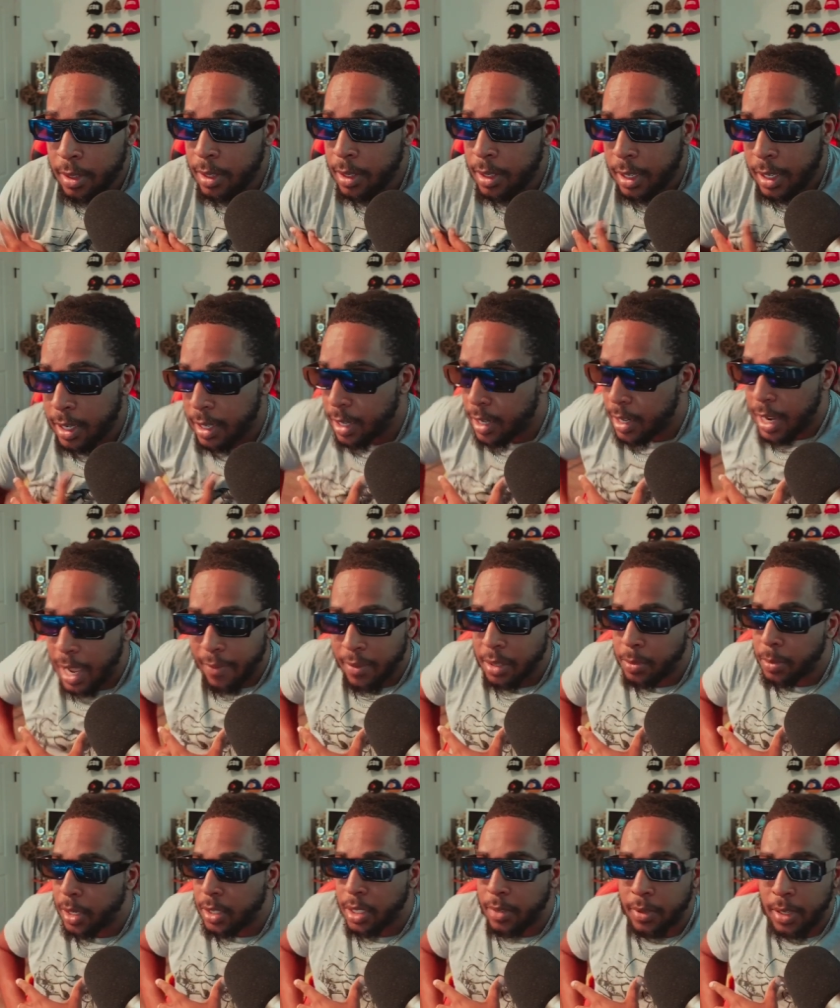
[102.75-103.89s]
He didn't have as
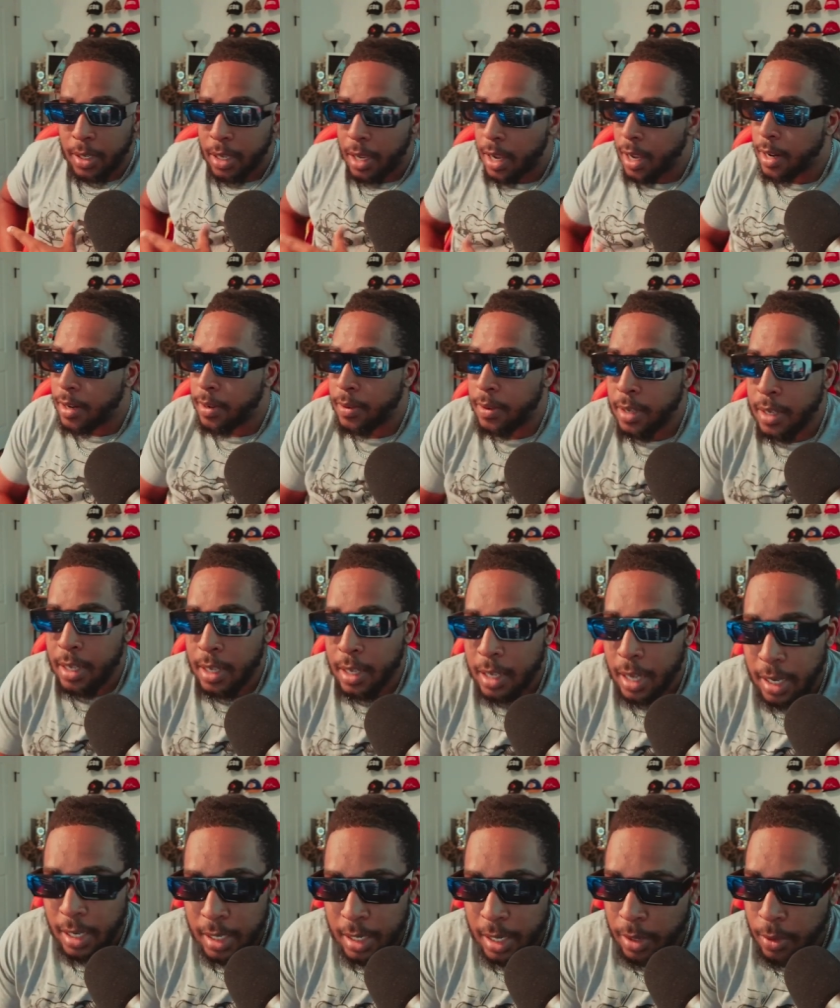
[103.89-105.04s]
much of a gut, and
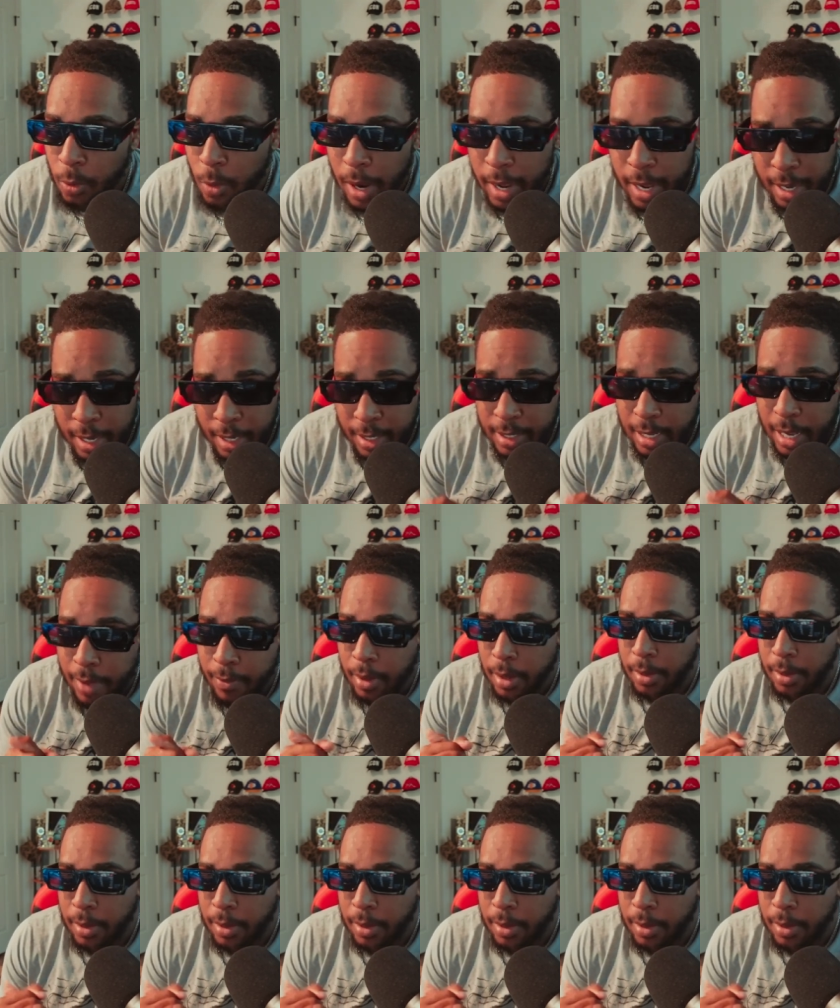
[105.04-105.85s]
he didn't weigh in as heavy.